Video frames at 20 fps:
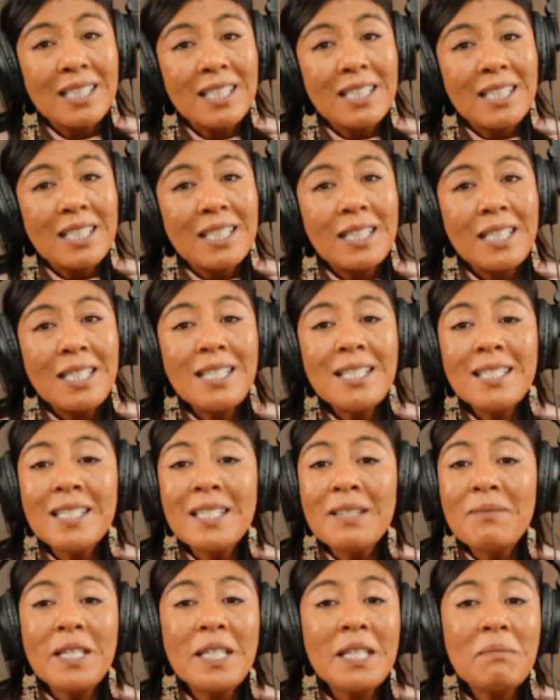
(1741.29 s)
These
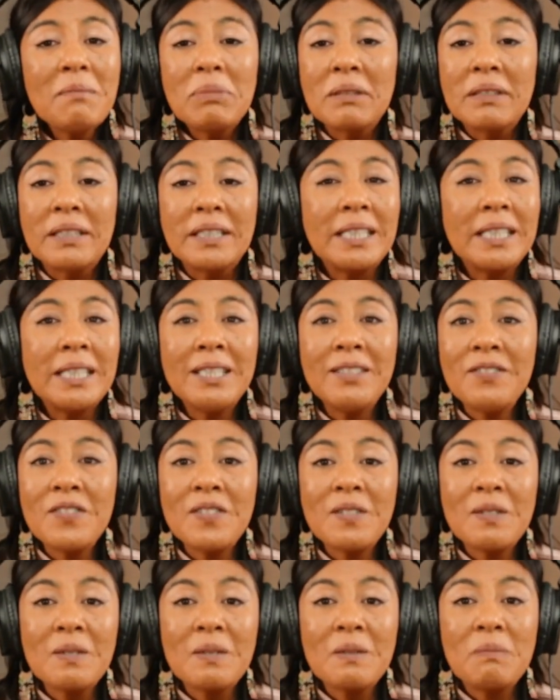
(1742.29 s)
limiting
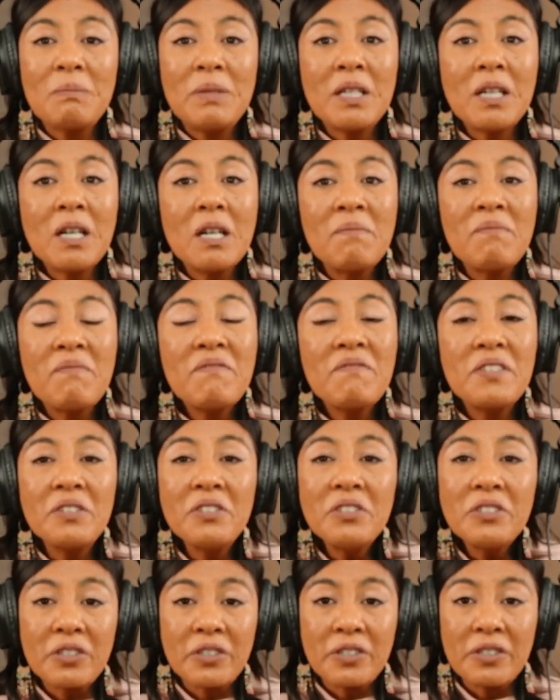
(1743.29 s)
beliefs become
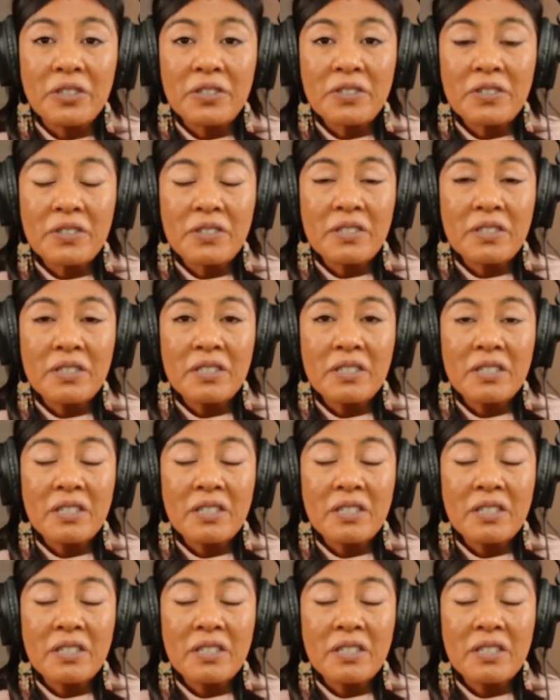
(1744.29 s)
filters.